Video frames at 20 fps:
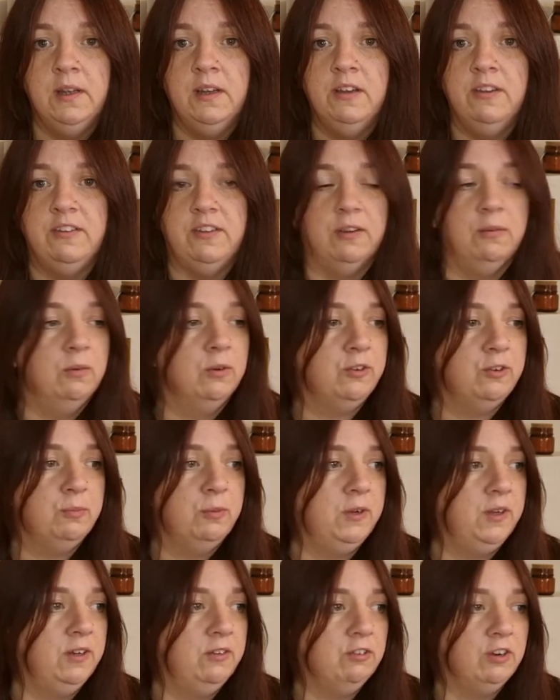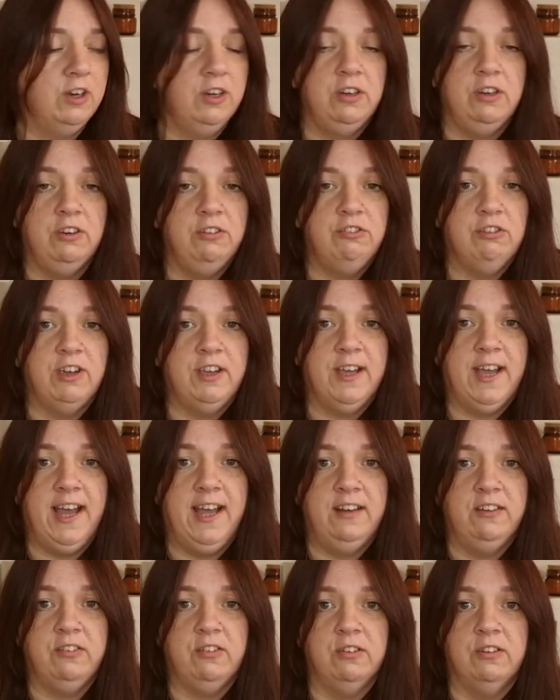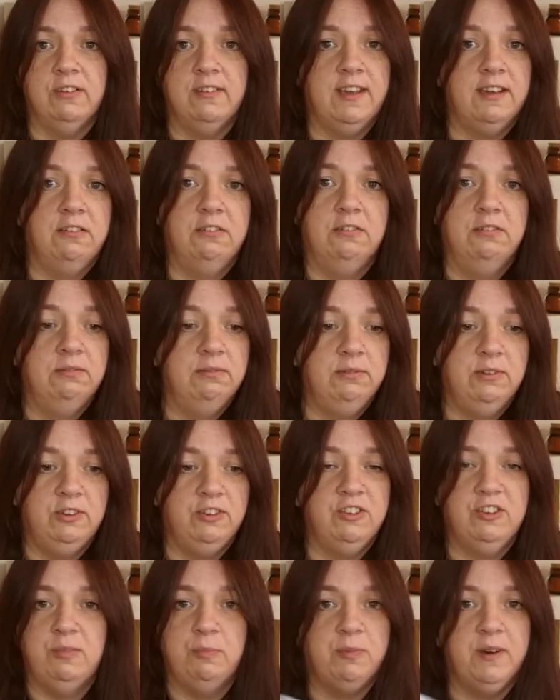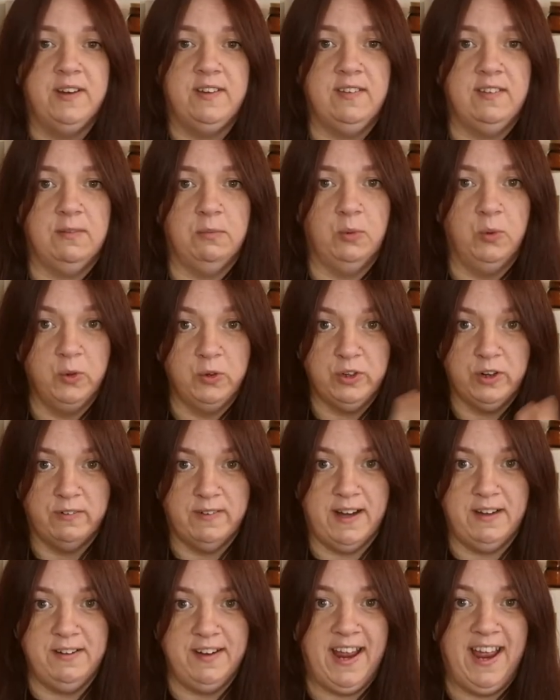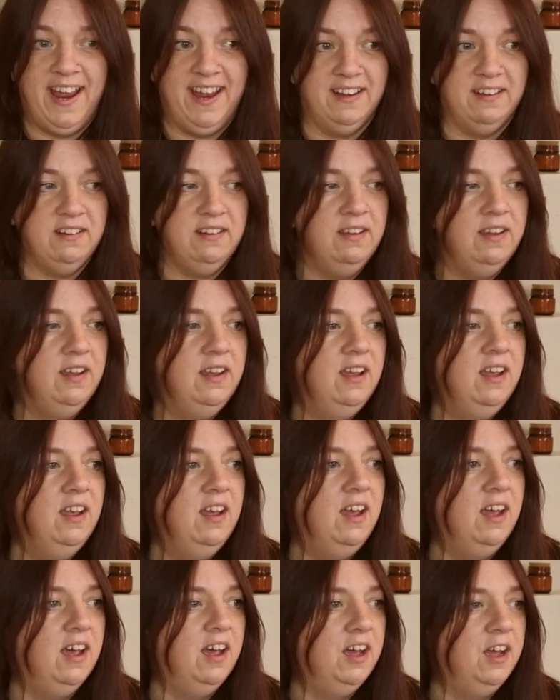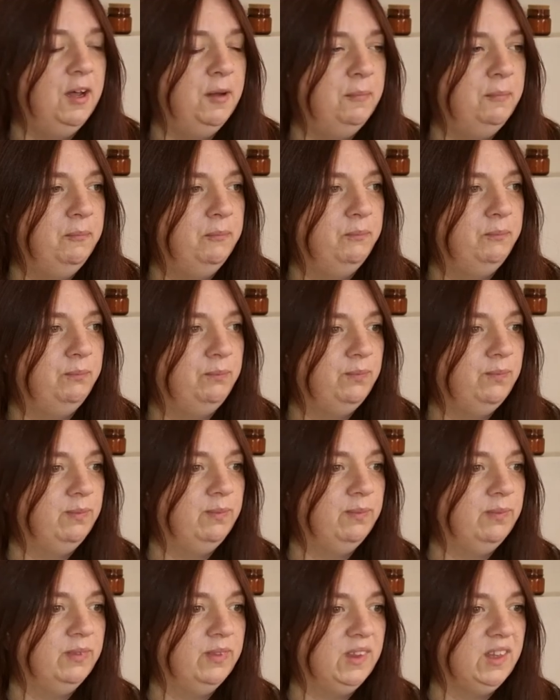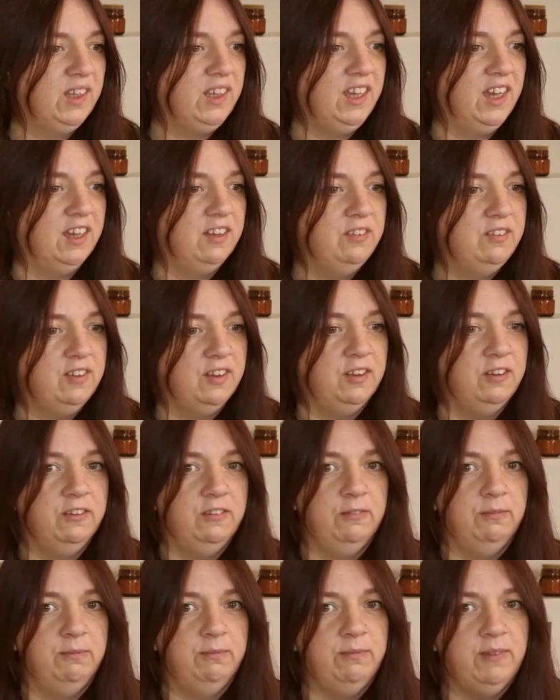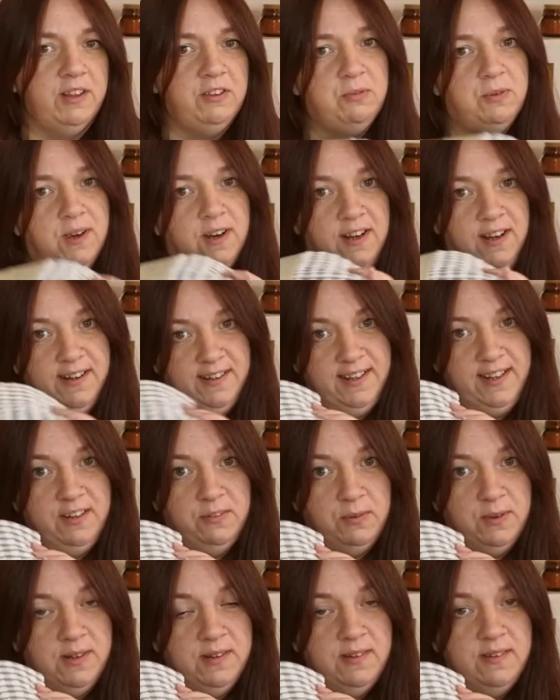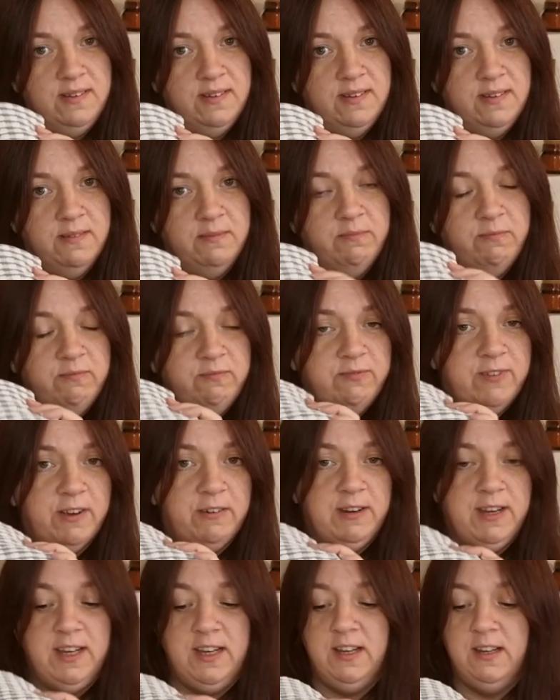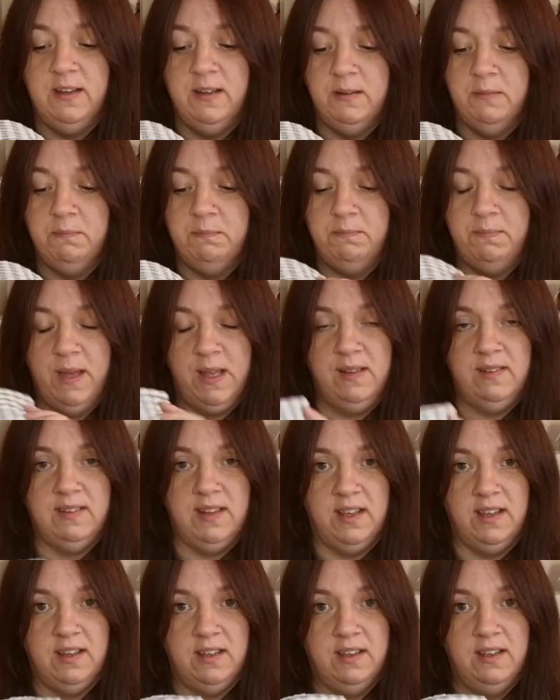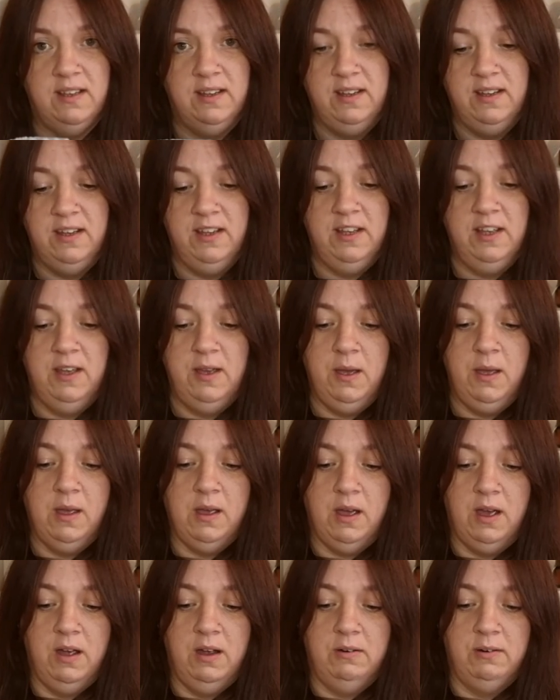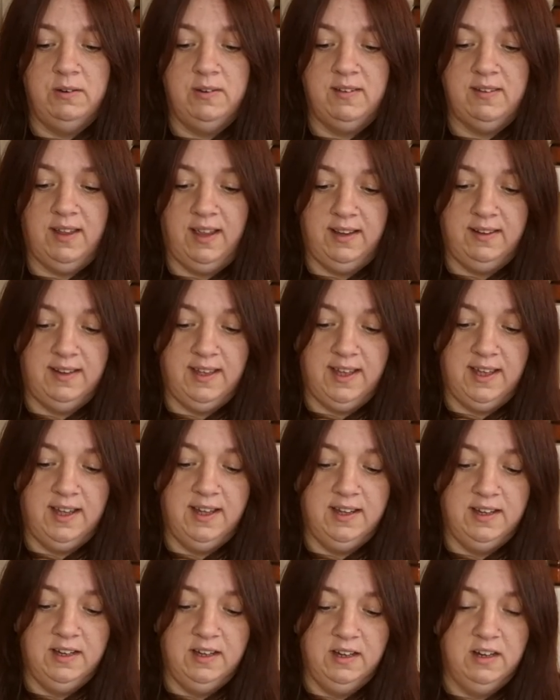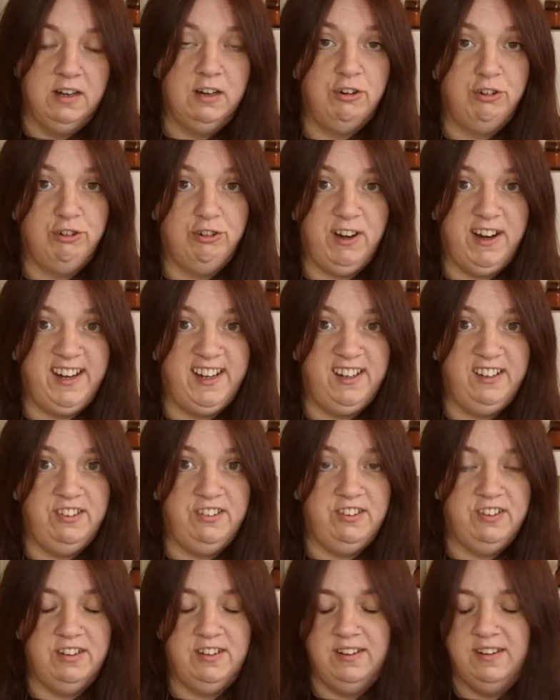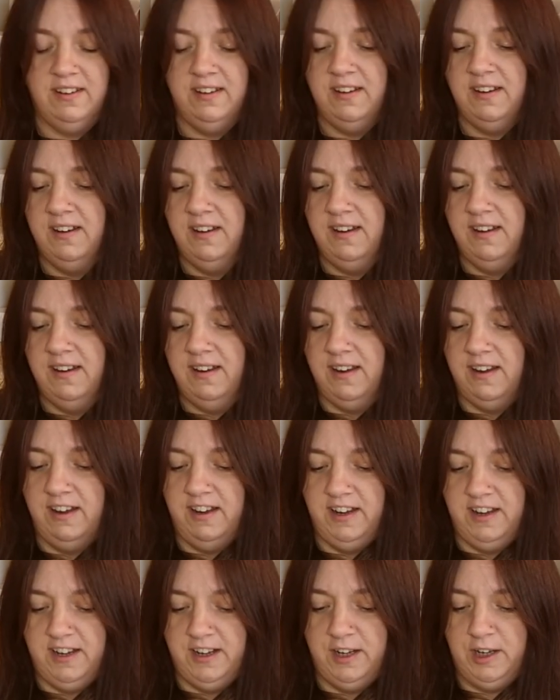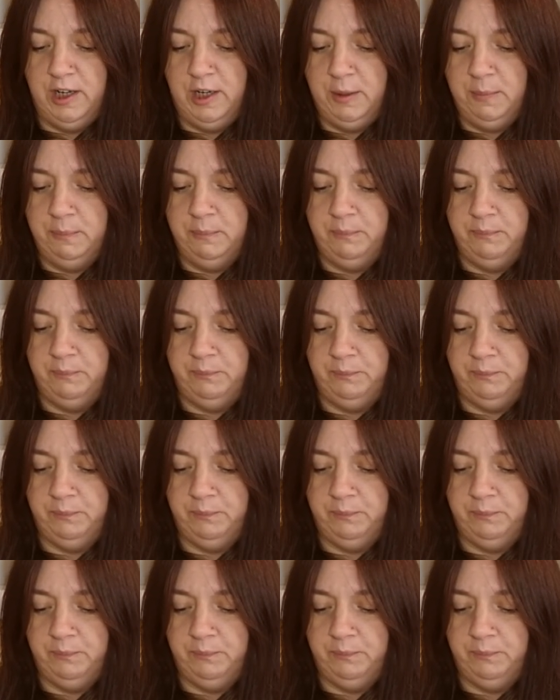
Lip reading: So what's the point in drying? You dry your hands on the towel, it just spreads the water around your hand. Yeah, so that's why I like these ones. Very basic. I would say they're greyish. And